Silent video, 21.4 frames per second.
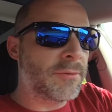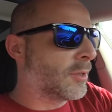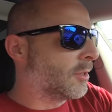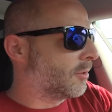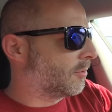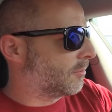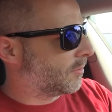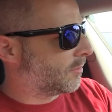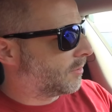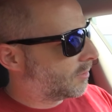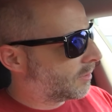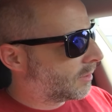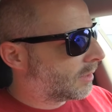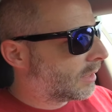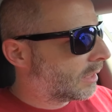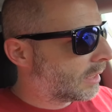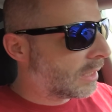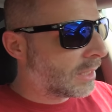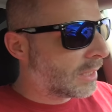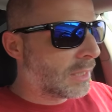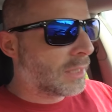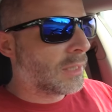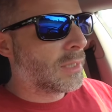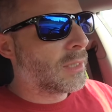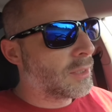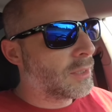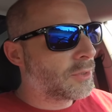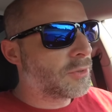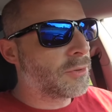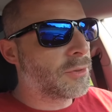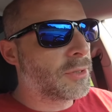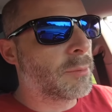phone.
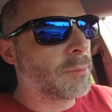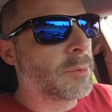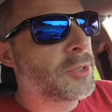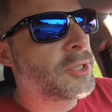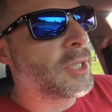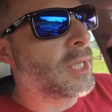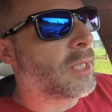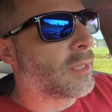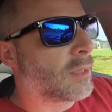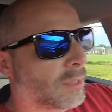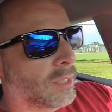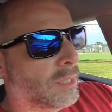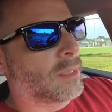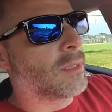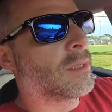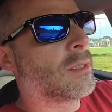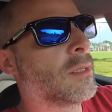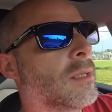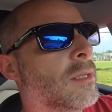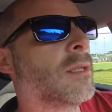Let's go double check that.